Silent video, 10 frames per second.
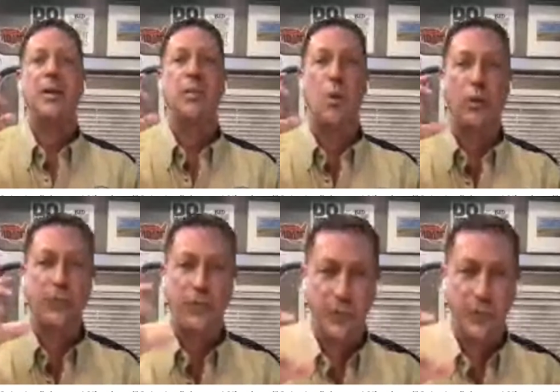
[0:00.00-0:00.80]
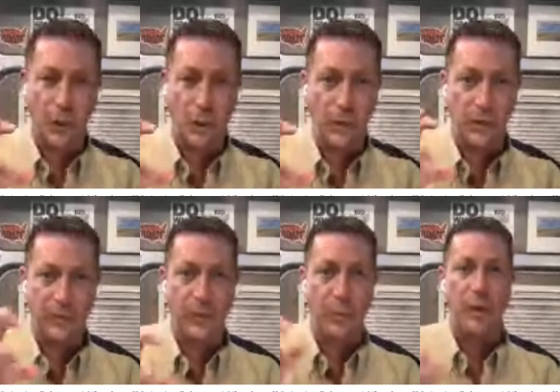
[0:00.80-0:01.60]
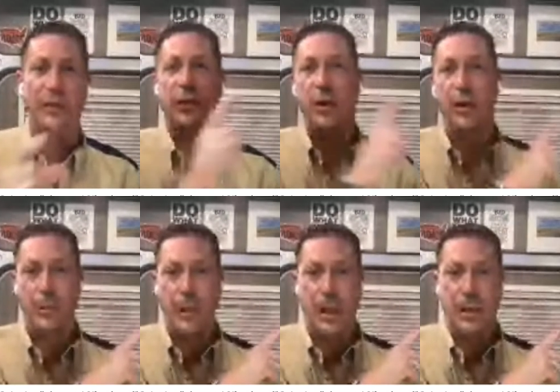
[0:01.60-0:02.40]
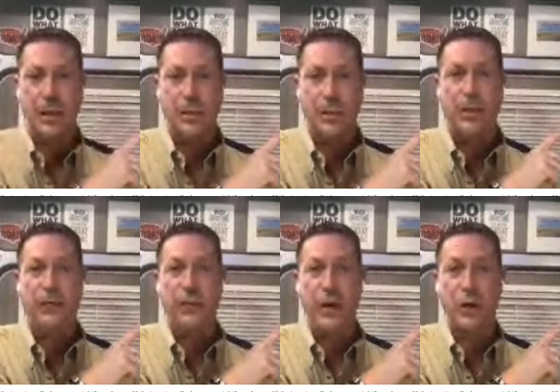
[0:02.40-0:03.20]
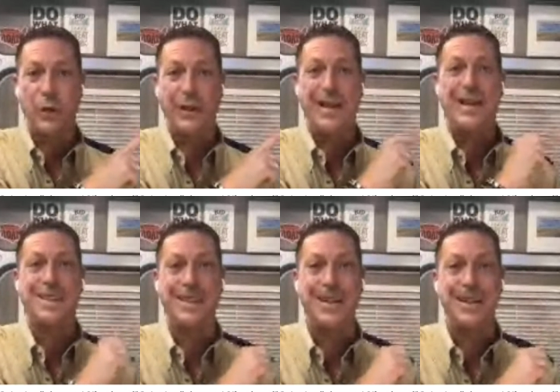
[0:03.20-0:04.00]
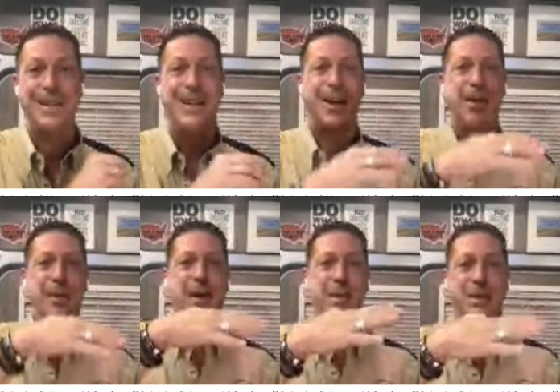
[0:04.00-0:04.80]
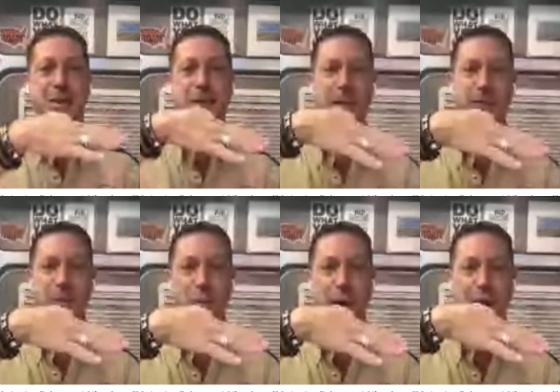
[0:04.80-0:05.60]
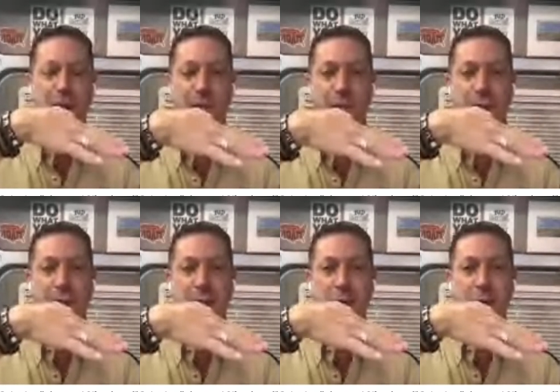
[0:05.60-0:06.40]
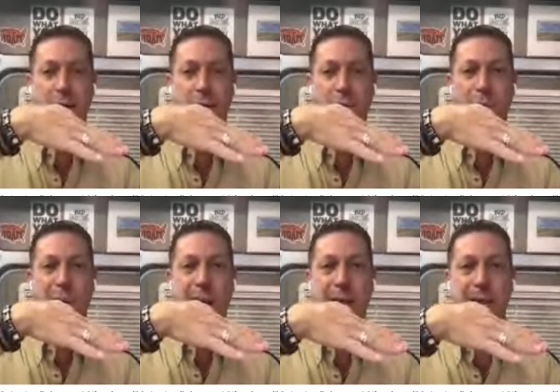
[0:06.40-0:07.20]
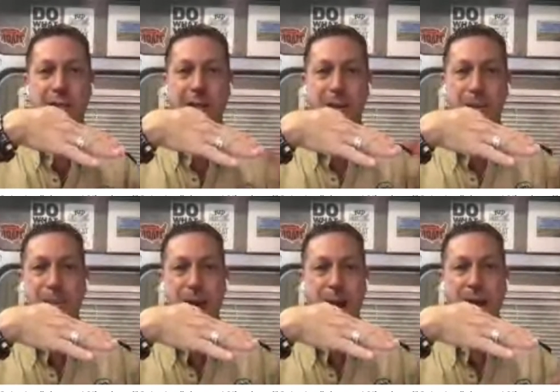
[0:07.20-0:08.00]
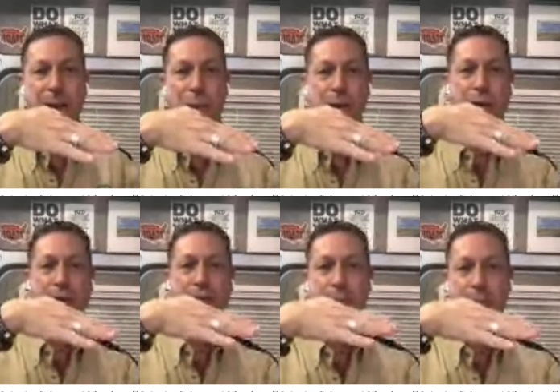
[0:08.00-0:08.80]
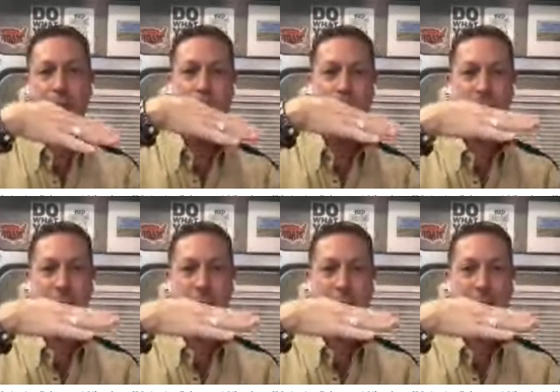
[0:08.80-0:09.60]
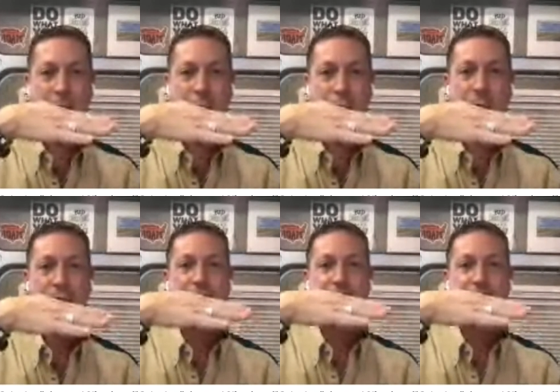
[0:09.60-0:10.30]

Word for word: the more firm, the firmest, on the back. The front currently has none. Because of the lift and the way the van weight is in the back, they want to kind of even that out